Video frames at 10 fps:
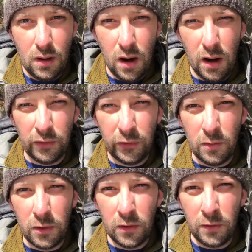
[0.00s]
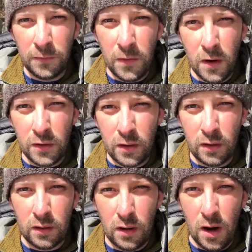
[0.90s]
All right, so I'm a little
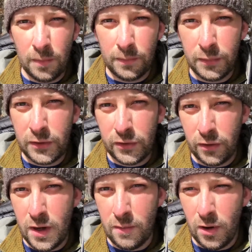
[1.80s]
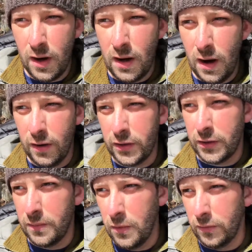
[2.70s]
farther upstream right now. I
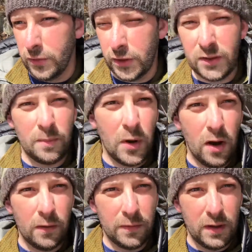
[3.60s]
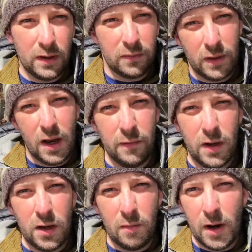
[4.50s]
just moved just above and kind of
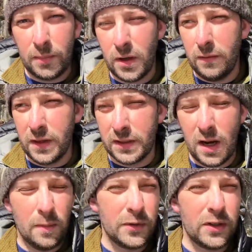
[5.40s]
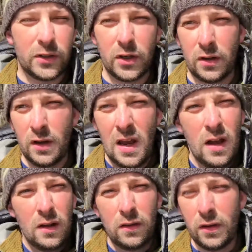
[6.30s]
into my previous composition,
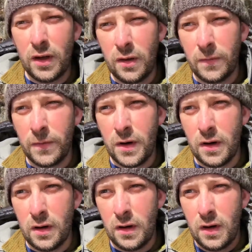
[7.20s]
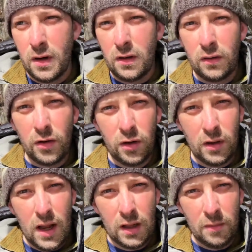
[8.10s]
looking for
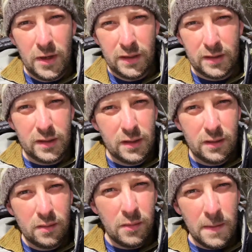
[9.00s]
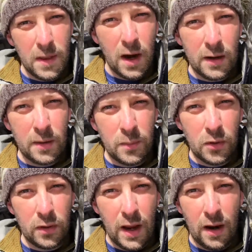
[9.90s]
little elements maybe that I could
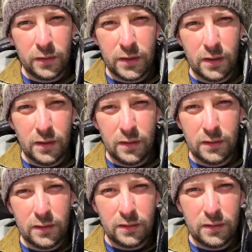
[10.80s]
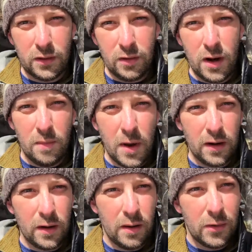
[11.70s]
pull out to create a
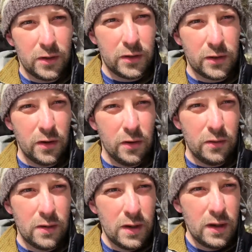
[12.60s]
better image. So